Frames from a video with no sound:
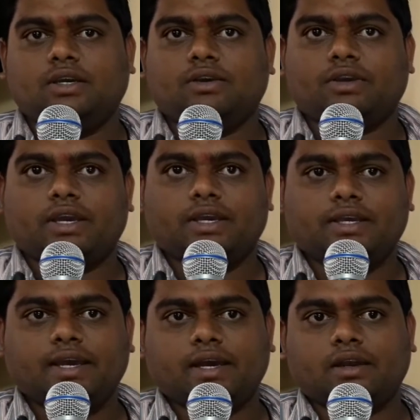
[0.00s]
Okay,
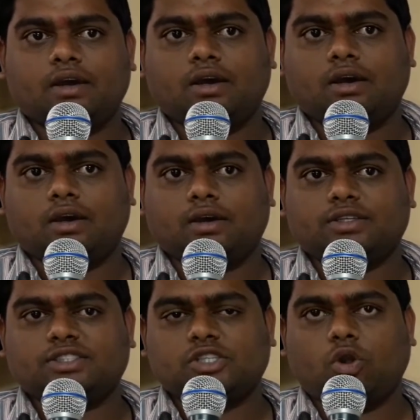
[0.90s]
here uh,
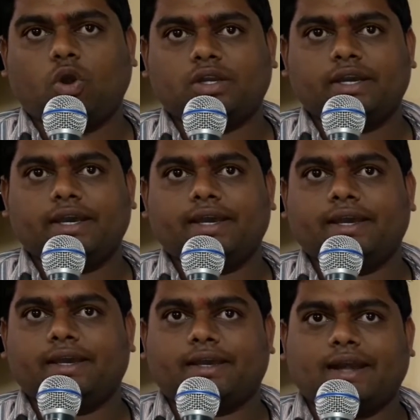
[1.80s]
it's not
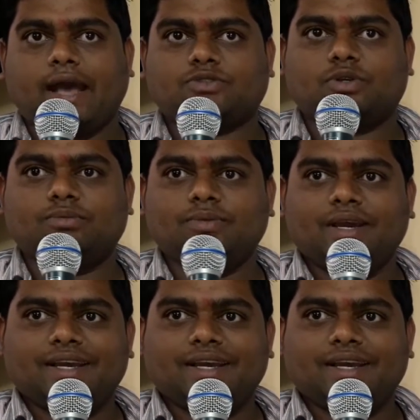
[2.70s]
a classroom.